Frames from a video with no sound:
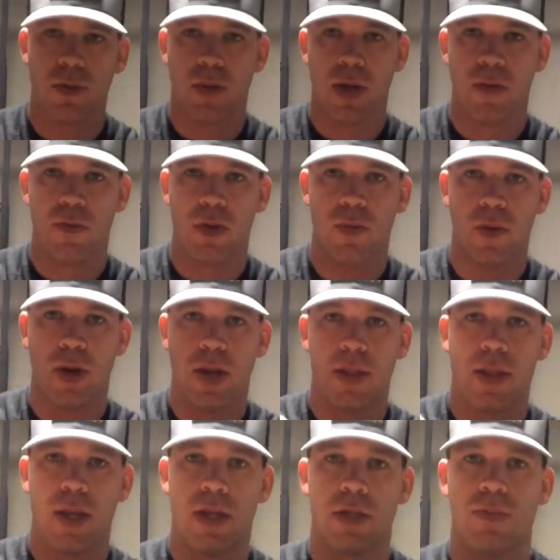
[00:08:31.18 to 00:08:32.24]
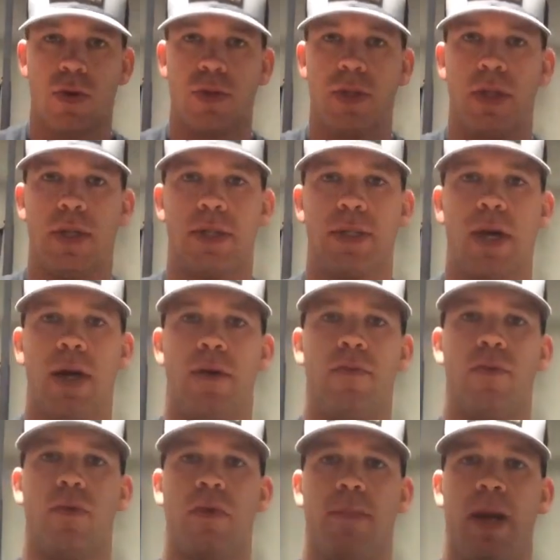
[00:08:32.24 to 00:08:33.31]
whatever you want. I think it's mostly designed
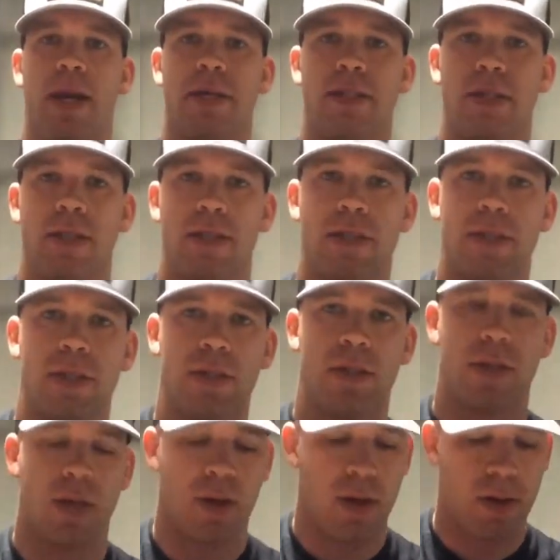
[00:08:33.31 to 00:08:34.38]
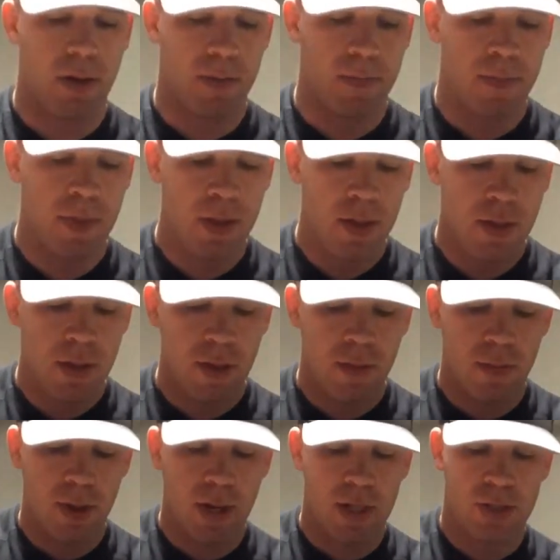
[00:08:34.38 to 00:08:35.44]
for magazines,
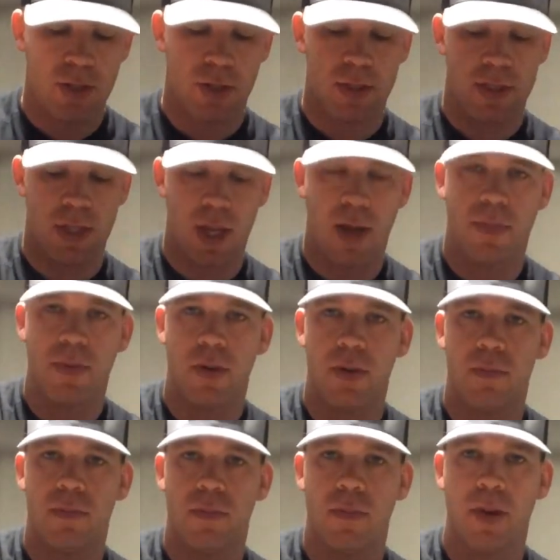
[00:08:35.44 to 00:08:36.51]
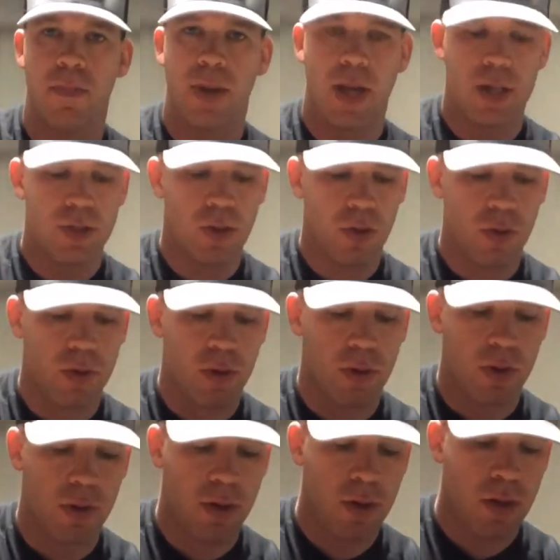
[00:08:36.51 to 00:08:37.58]
but as you can see, I put my badge
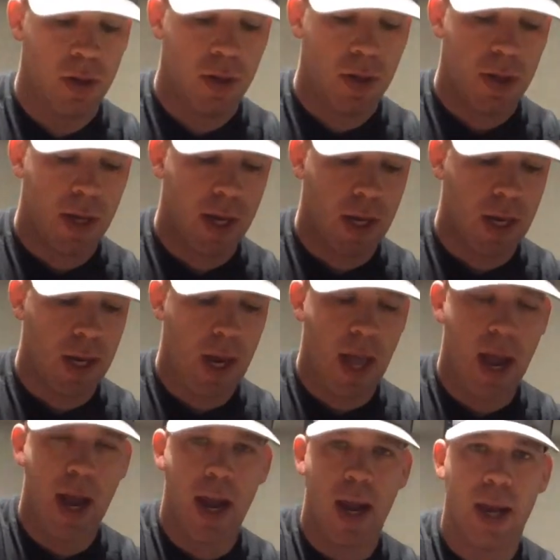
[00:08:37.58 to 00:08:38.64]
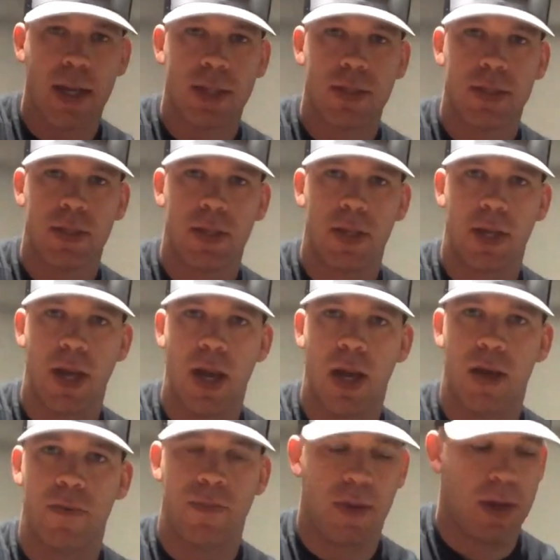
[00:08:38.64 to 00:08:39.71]
holder, I got a light, a
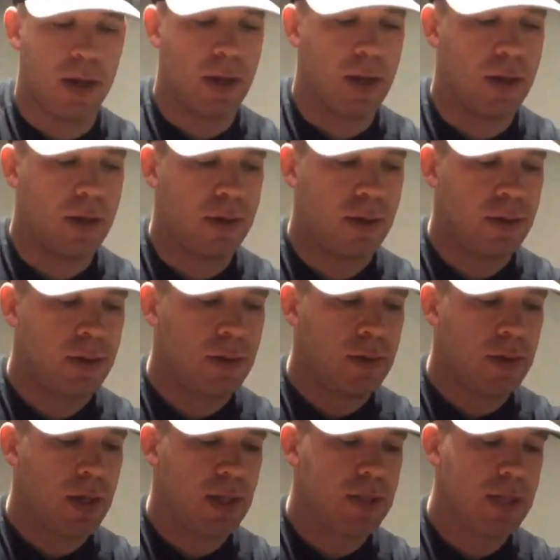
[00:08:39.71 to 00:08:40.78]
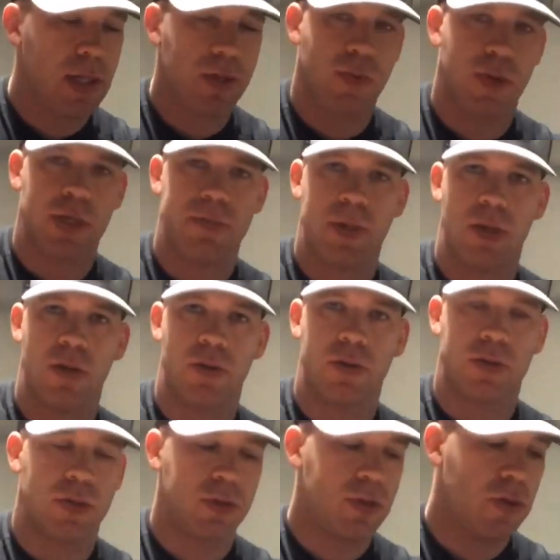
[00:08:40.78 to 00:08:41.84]
knife, and a inside the waistband
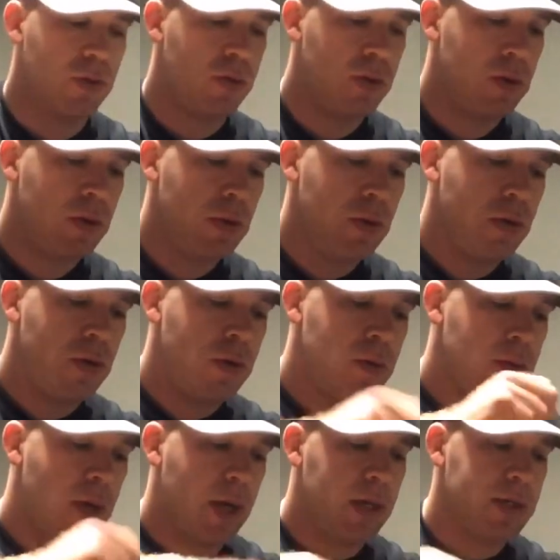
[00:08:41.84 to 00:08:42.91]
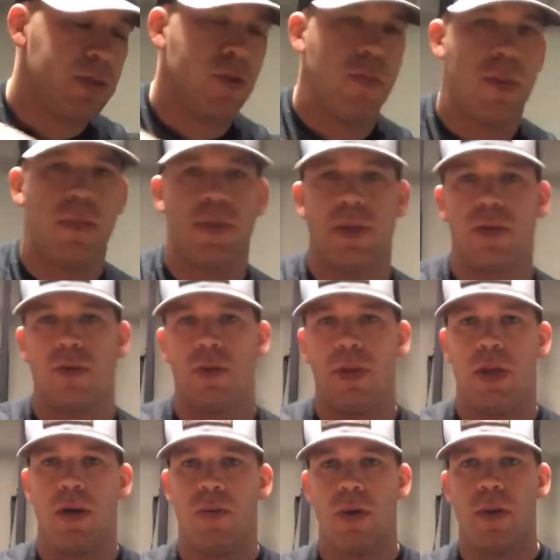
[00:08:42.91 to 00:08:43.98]
holster, so I can just throw my pistol in
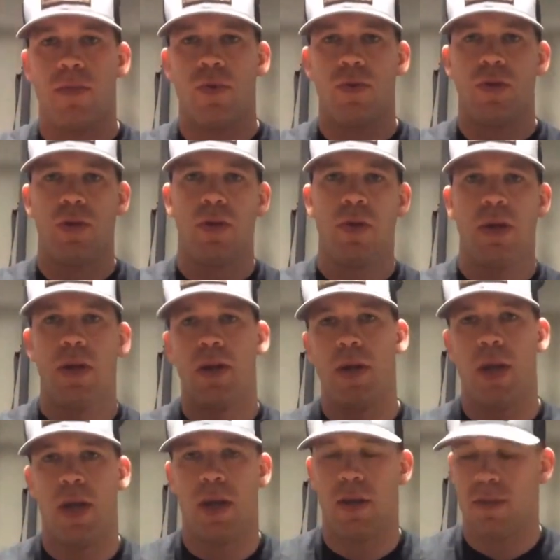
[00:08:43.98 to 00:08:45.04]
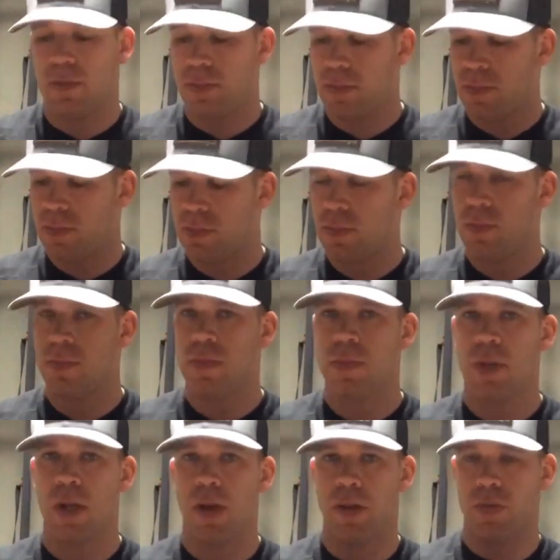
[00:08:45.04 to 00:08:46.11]
there when I'm through shooting and
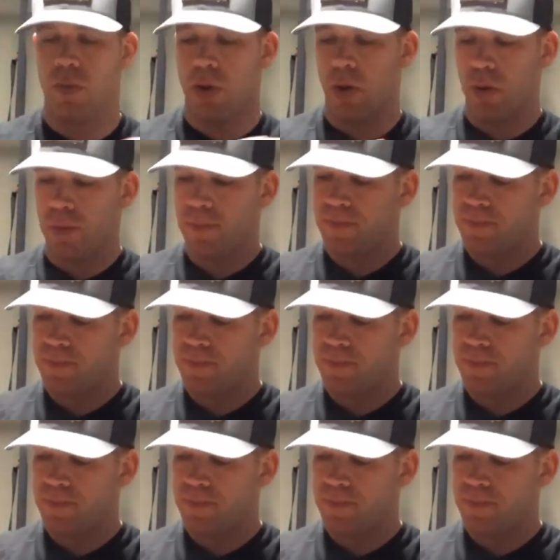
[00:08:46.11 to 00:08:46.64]
get on the road.